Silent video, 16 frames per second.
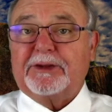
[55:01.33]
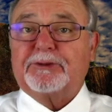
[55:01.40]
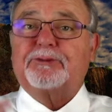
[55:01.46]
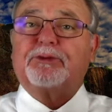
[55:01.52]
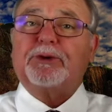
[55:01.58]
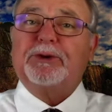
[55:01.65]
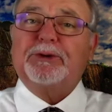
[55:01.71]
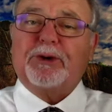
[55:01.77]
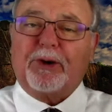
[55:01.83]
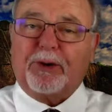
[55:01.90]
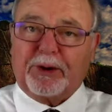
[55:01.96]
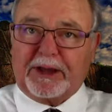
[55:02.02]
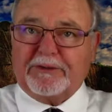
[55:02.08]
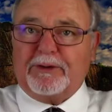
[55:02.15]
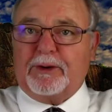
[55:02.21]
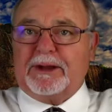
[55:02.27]
the true
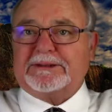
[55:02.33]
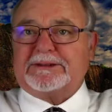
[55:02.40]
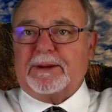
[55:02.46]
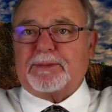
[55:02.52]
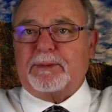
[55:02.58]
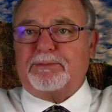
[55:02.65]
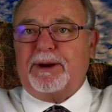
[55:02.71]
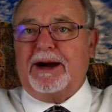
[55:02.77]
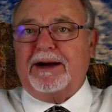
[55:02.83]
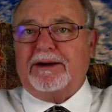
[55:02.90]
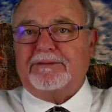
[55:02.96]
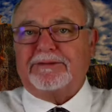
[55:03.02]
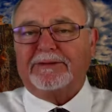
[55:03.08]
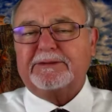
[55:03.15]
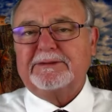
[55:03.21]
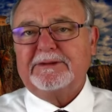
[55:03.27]
Holy of Holies up
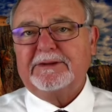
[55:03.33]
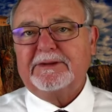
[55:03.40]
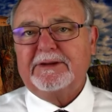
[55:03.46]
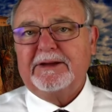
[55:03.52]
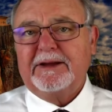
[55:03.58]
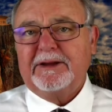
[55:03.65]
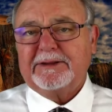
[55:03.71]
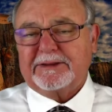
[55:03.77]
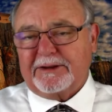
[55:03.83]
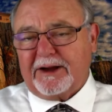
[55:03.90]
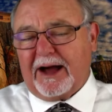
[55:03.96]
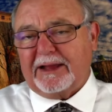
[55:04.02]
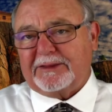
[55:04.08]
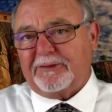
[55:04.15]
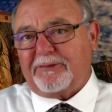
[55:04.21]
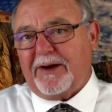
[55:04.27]
above,
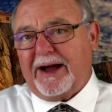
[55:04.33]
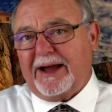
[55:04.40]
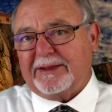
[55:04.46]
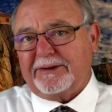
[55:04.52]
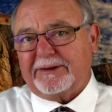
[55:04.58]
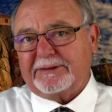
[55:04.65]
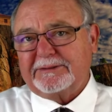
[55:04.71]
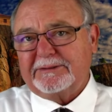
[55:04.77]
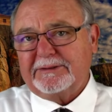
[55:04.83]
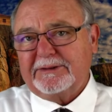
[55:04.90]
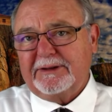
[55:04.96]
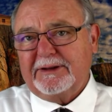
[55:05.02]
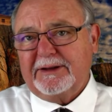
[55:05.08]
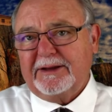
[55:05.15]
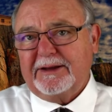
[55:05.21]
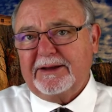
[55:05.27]
God the Father,
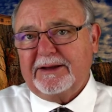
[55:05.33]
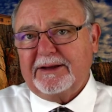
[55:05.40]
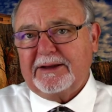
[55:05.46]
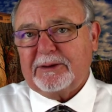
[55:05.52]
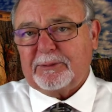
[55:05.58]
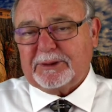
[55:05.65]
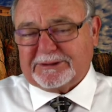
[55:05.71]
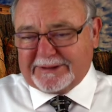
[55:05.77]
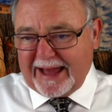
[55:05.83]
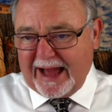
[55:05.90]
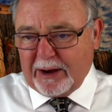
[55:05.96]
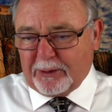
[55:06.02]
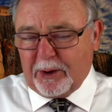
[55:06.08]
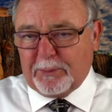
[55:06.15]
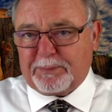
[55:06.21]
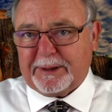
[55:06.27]
was
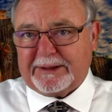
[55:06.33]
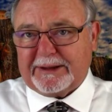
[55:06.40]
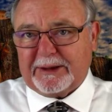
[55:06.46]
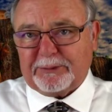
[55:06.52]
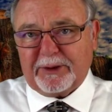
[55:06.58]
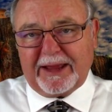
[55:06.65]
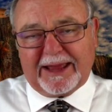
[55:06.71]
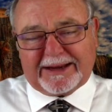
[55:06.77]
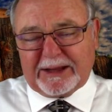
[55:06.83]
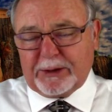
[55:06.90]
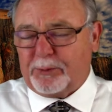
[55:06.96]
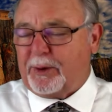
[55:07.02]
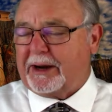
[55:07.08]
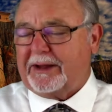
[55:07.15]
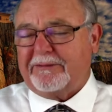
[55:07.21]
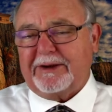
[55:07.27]
now open, and any
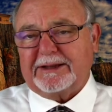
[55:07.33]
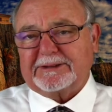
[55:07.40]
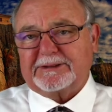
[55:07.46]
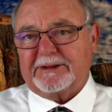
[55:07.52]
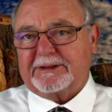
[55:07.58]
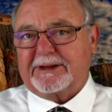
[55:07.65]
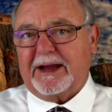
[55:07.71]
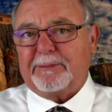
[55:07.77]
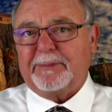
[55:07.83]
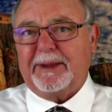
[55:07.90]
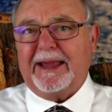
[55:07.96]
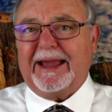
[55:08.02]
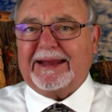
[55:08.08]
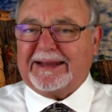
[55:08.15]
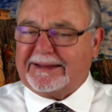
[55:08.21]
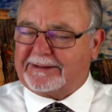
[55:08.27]
one of us could come
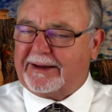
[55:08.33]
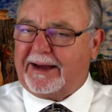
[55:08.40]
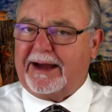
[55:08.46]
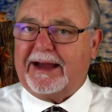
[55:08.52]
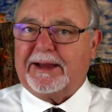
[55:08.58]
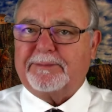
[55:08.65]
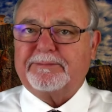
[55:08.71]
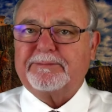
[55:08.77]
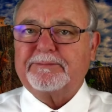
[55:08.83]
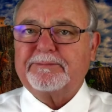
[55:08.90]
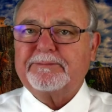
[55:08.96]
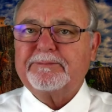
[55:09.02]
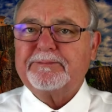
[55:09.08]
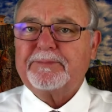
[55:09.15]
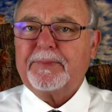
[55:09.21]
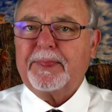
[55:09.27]
any time
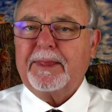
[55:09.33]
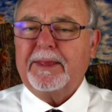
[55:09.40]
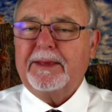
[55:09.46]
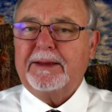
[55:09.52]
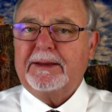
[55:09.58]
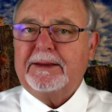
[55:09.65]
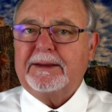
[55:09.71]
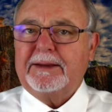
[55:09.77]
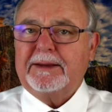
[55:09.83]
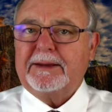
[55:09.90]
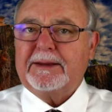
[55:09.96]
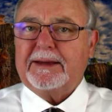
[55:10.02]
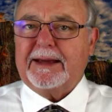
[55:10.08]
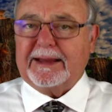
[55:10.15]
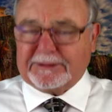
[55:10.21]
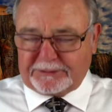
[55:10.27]

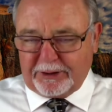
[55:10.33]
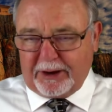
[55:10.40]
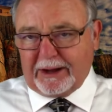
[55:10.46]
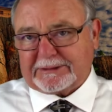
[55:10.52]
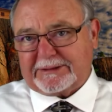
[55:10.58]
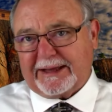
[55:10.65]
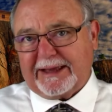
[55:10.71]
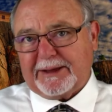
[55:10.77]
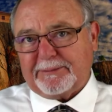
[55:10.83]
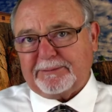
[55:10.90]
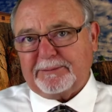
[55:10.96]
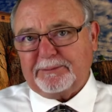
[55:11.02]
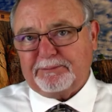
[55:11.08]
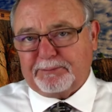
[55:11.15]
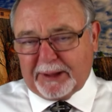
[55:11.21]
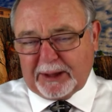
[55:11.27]
and talk to
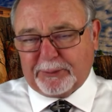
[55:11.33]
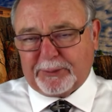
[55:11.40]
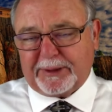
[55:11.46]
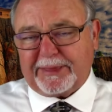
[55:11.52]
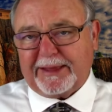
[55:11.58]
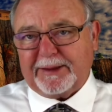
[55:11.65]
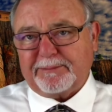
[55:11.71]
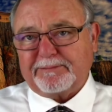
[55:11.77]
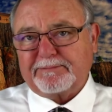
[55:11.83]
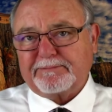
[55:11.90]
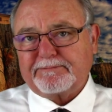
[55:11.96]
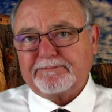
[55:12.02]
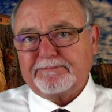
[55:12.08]
him, be with him.